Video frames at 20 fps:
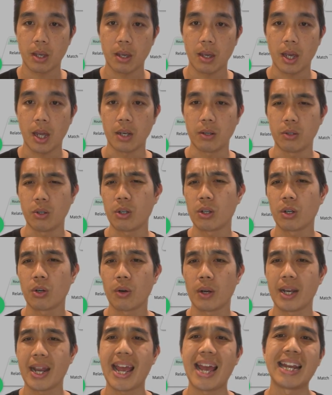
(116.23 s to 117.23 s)
And you can
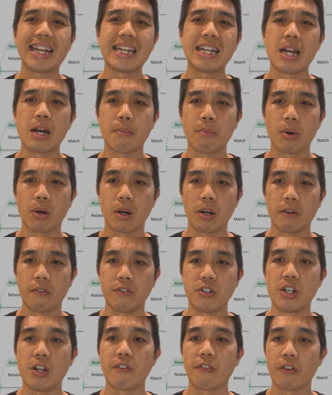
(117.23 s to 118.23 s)
create any number
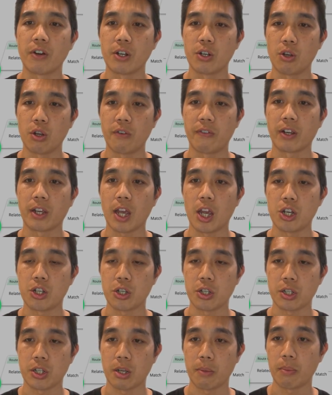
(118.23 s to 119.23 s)
of different
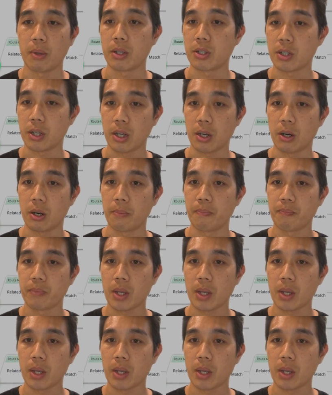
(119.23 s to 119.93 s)
notification snippets here.